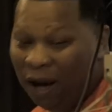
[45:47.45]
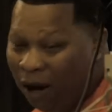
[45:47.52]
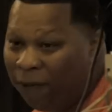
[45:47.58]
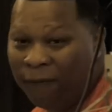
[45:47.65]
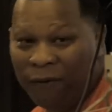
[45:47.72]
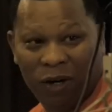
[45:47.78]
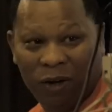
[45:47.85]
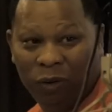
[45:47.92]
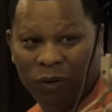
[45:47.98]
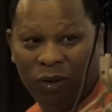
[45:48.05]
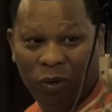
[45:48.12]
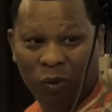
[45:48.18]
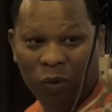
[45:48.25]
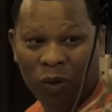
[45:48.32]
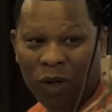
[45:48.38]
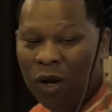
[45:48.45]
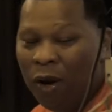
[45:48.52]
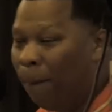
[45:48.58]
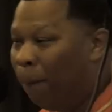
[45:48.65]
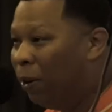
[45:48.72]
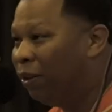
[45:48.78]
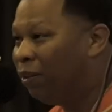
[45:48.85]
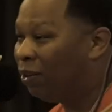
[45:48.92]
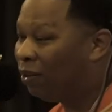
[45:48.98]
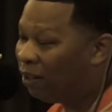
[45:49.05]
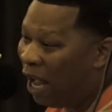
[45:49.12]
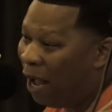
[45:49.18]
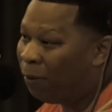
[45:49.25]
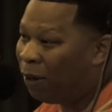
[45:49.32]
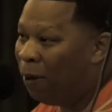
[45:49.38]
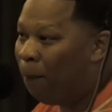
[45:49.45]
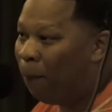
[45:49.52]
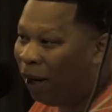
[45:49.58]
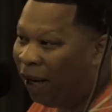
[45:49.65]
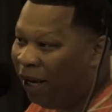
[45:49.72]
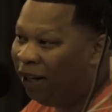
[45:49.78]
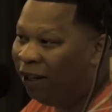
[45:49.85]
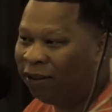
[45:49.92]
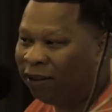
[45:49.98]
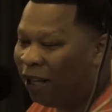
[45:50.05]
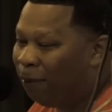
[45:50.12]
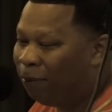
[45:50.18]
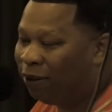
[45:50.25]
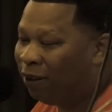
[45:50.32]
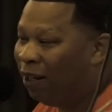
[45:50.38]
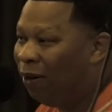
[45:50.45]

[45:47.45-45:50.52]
and I'll fuck with you. But stop complaining. Stop